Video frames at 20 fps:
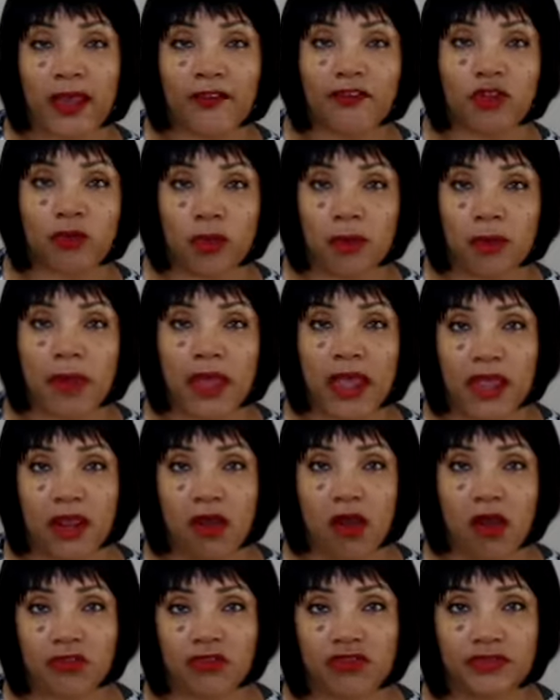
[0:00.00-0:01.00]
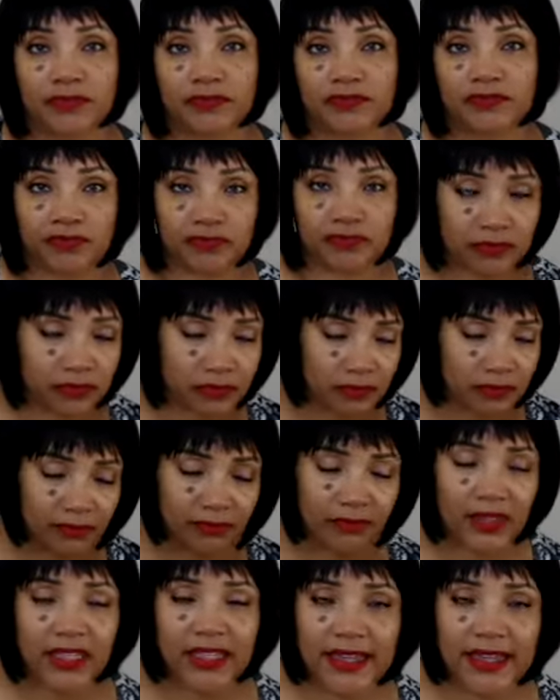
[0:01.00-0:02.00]
have to be paid off.
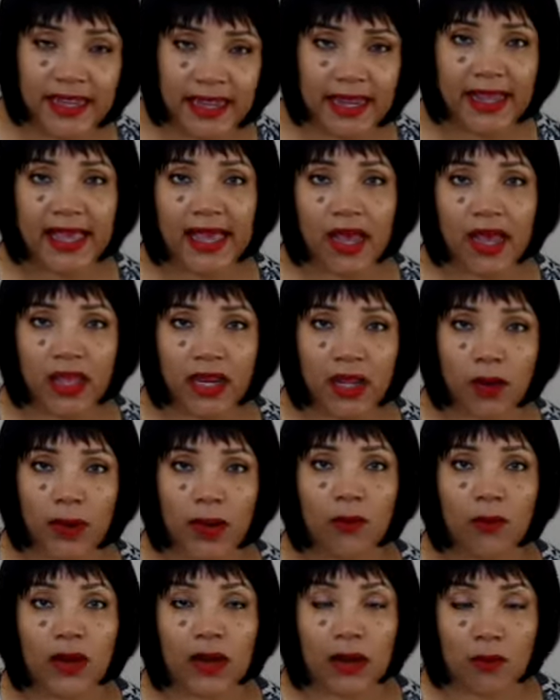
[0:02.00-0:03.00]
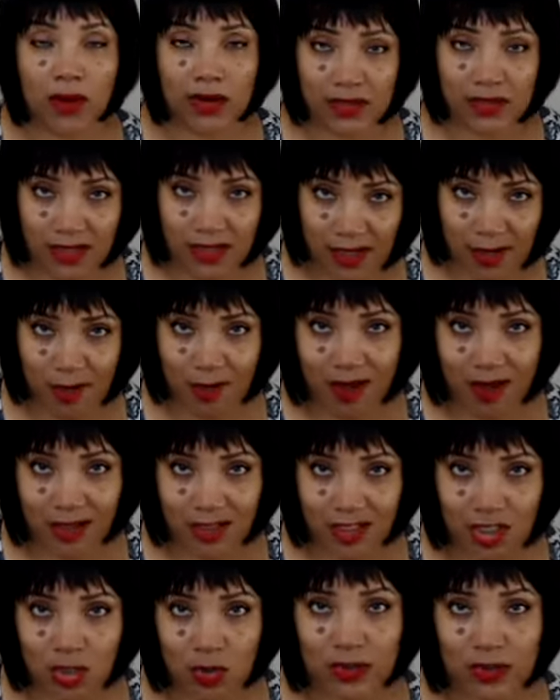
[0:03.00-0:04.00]
Anyhow, anyway, what I wanted to get
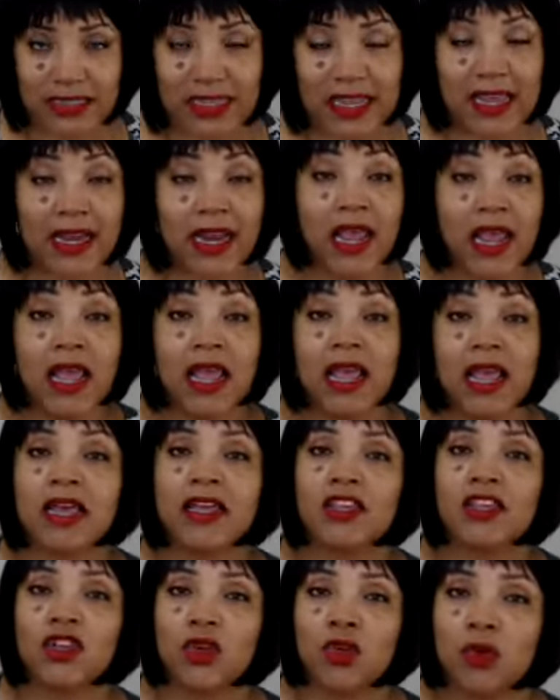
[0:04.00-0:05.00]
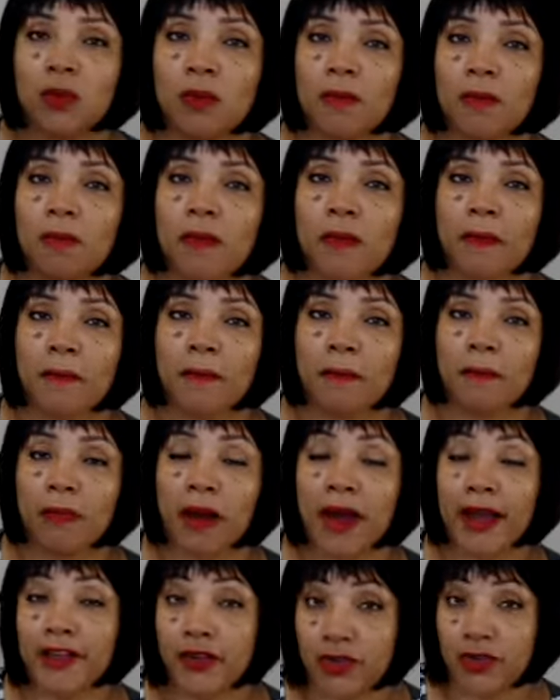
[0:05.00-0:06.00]
across to you is that you
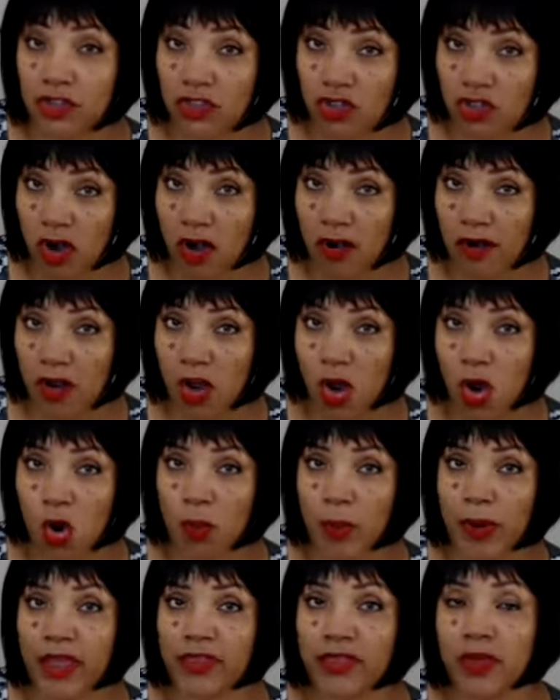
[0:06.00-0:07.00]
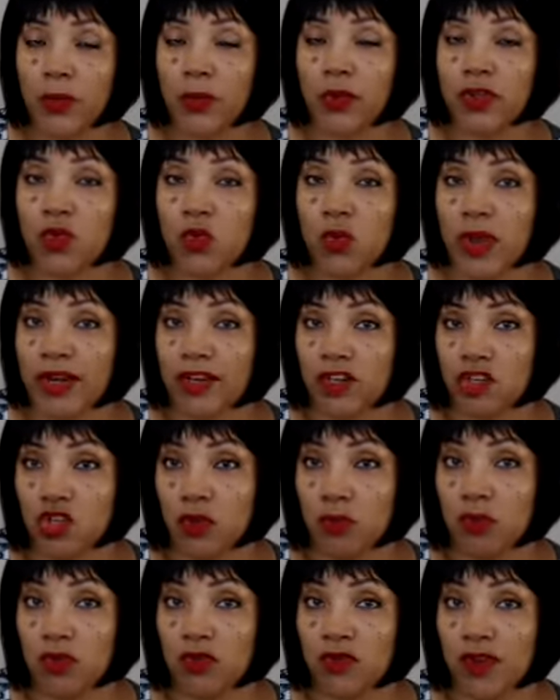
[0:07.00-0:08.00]
buy your starter home, and then when you're ready
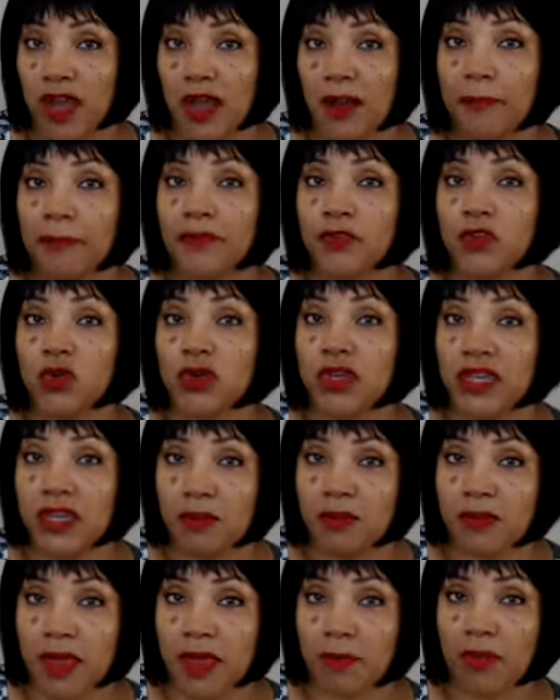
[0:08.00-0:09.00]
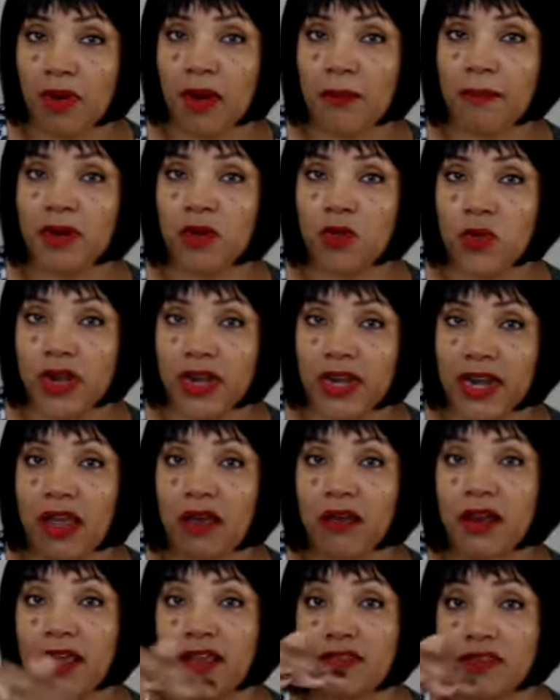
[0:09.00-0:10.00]
to move up, you keep that property, rent it
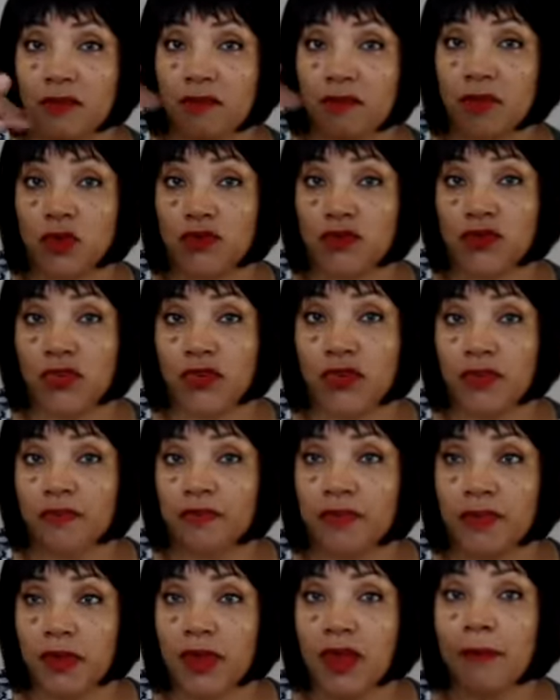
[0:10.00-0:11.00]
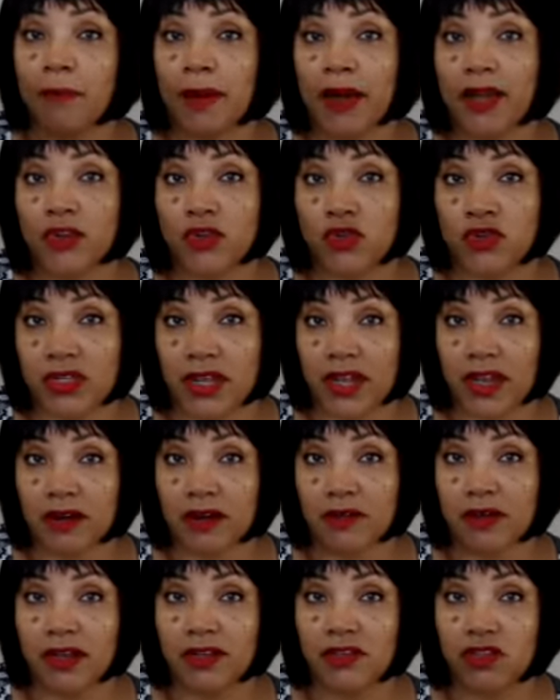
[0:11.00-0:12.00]
out, and then move your uh, by your
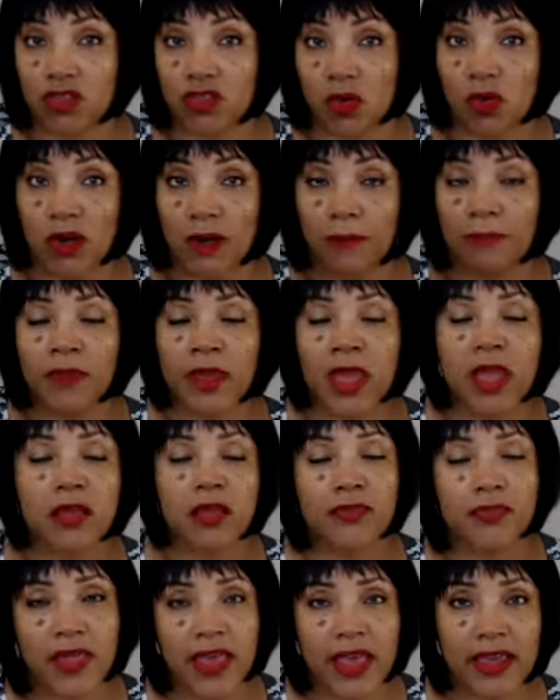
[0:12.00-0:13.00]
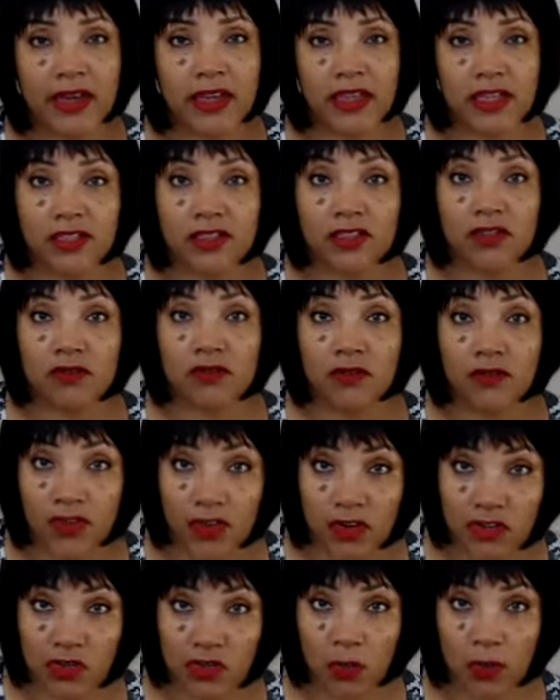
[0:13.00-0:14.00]
second and so on. That is the
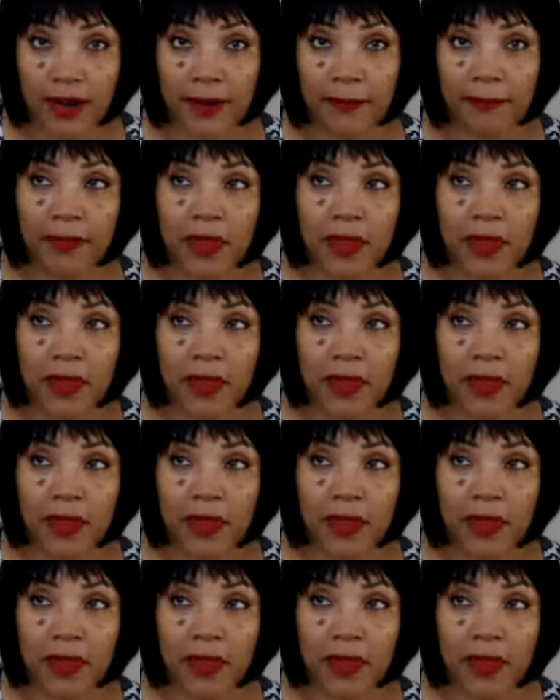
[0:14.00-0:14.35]
first way.